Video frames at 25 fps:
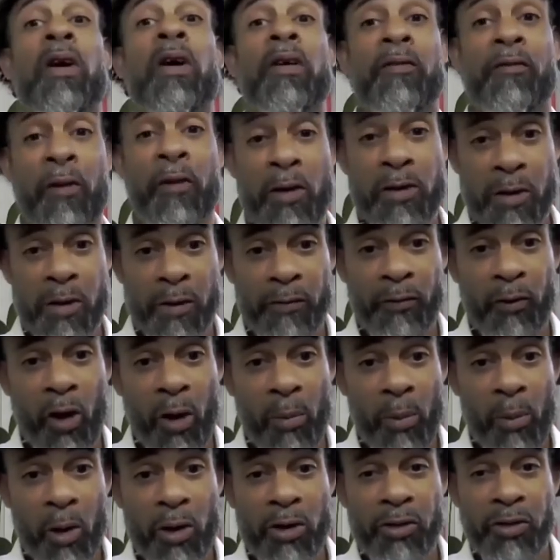first and
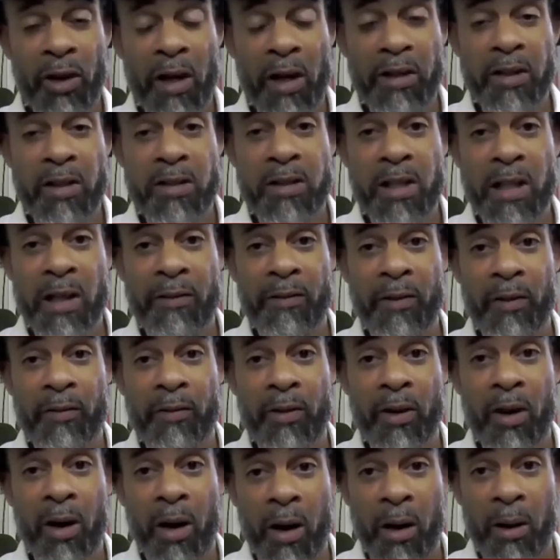foremost, thank you, Jennifer, for
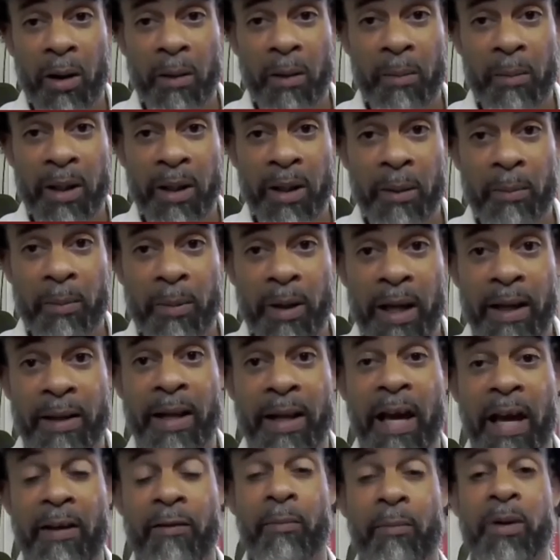calling me and
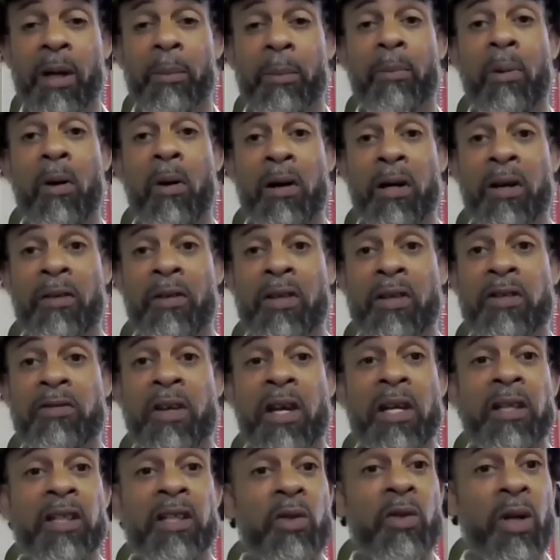having me a part of this.
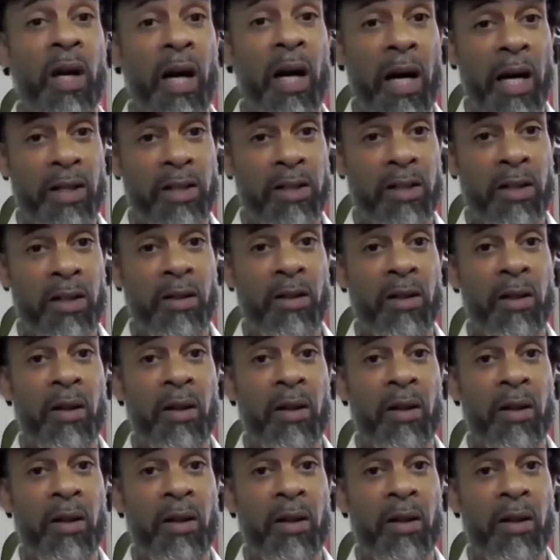Thank you, Kaja.